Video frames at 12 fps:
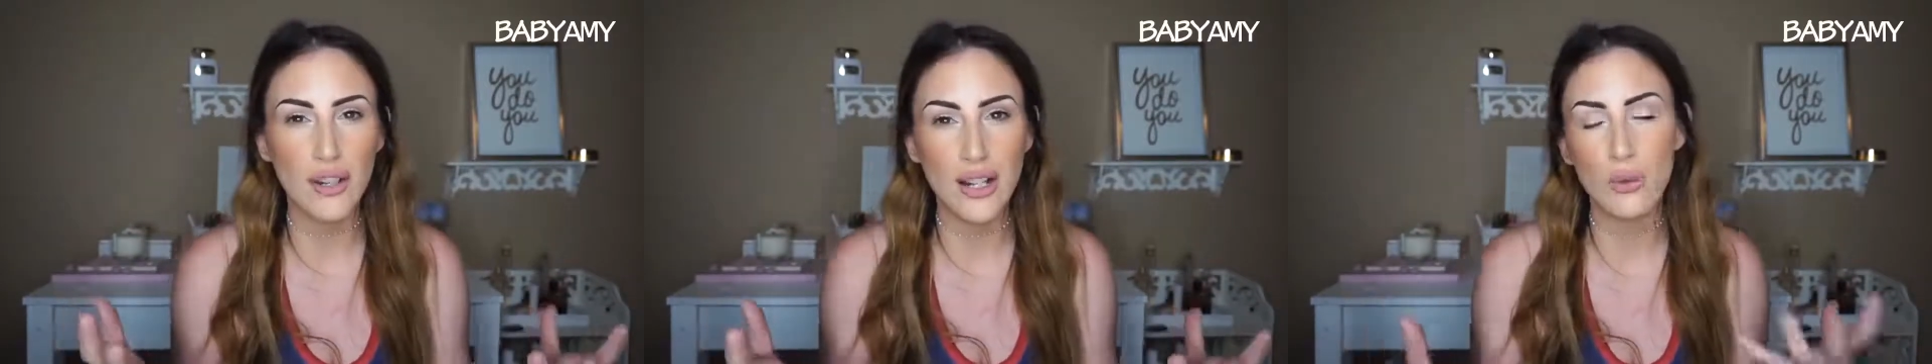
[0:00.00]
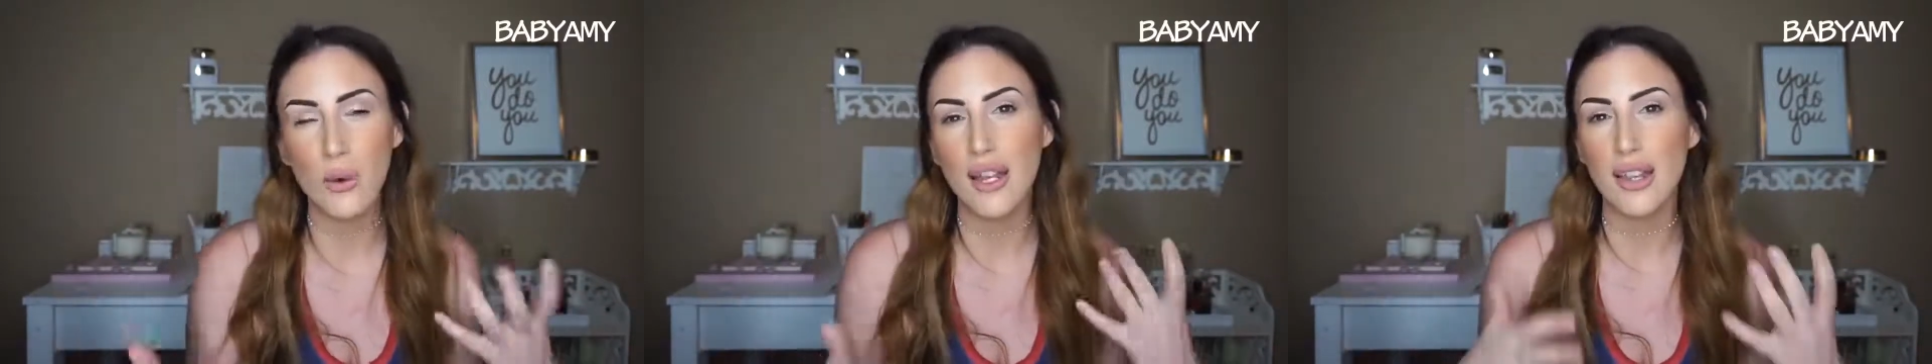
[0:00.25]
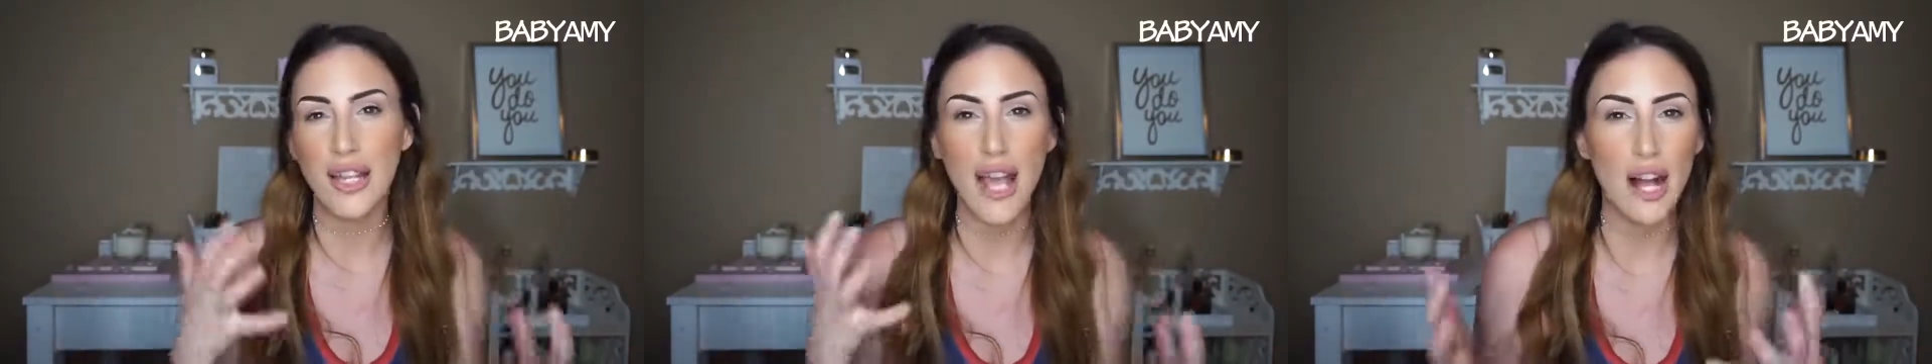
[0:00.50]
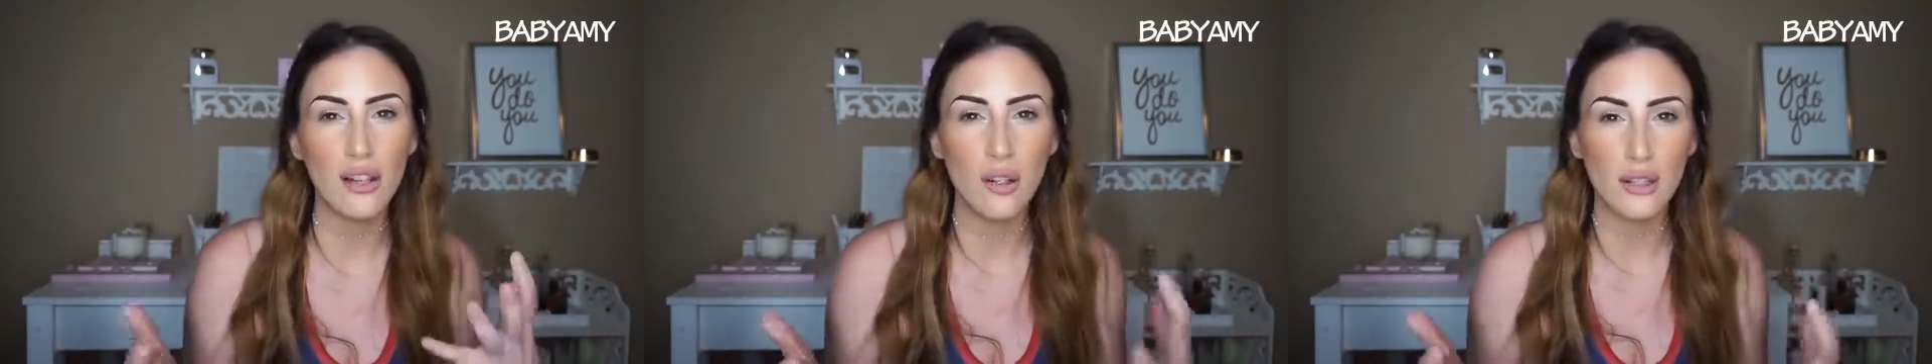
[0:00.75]
right away, like
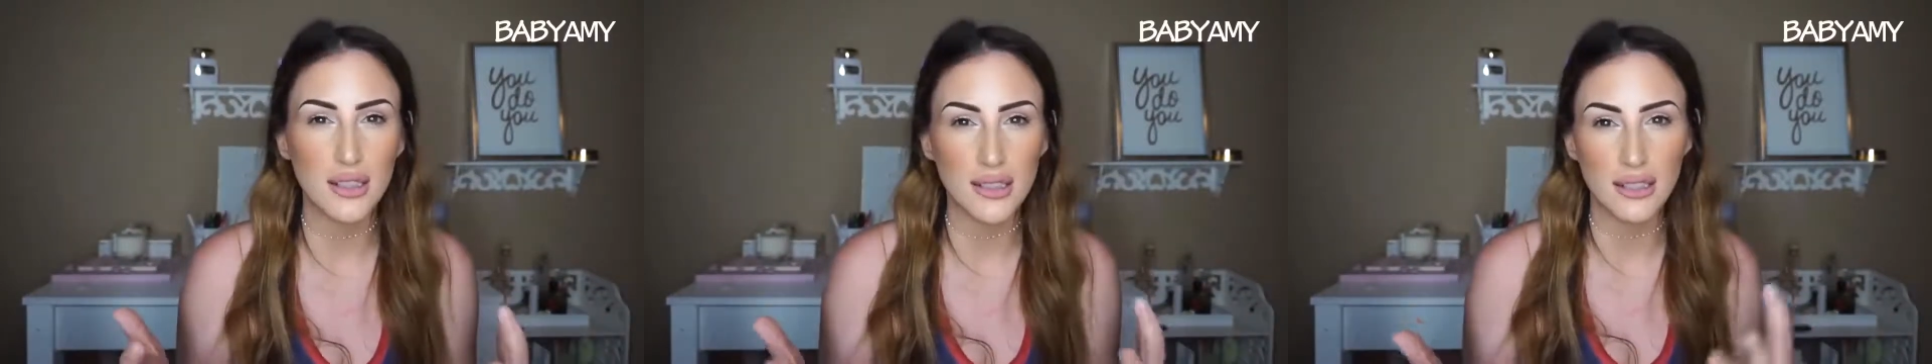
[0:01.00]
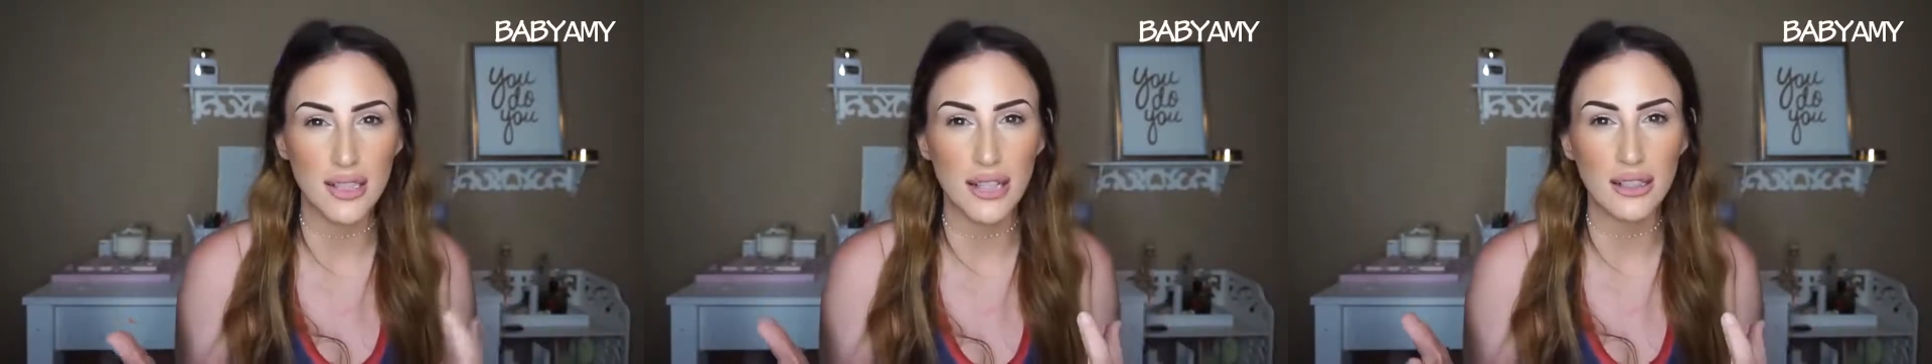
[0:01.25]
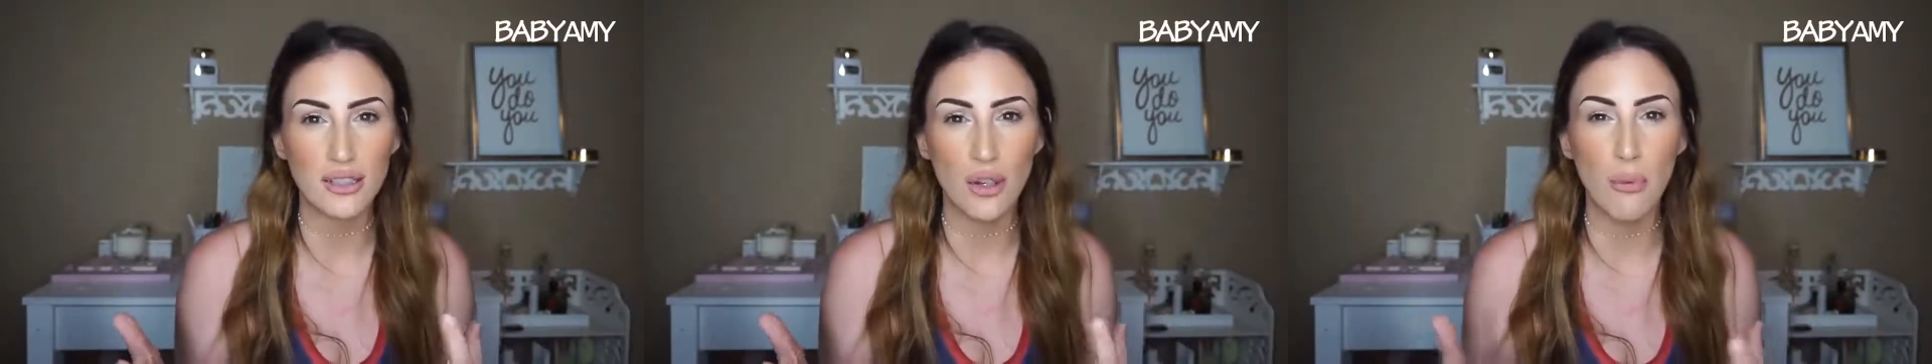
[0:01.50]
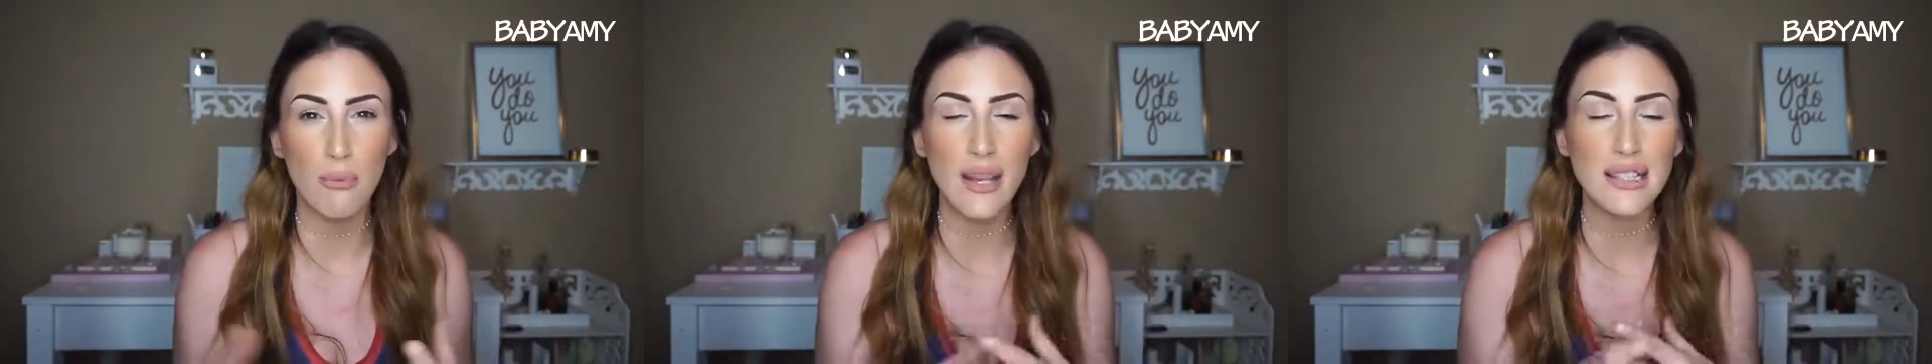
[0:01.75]
how long does it take?
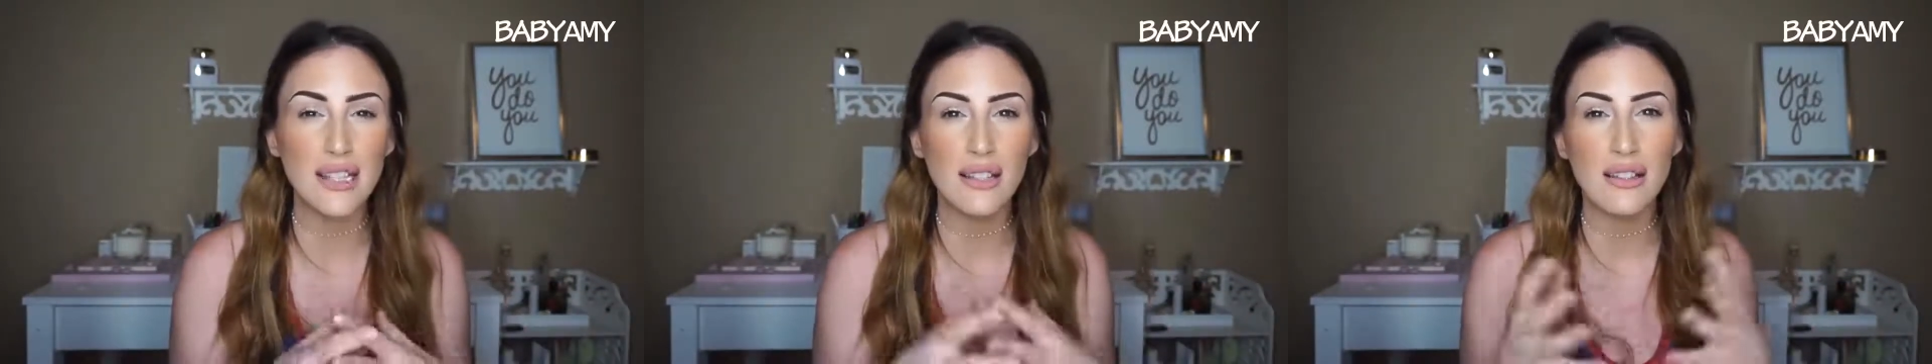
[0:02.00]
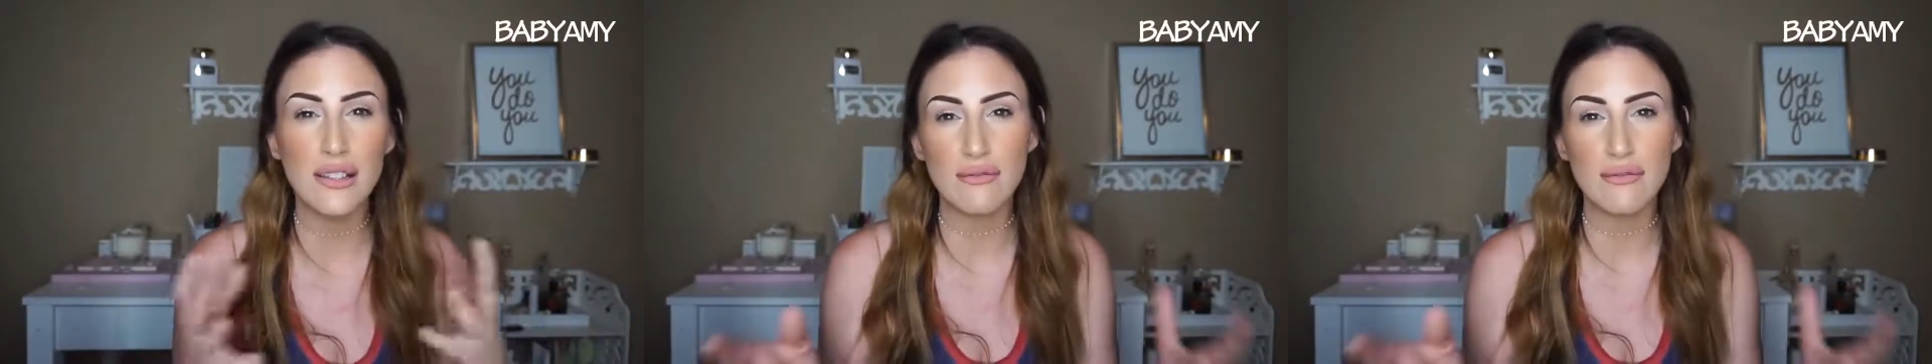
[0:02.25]
So basically,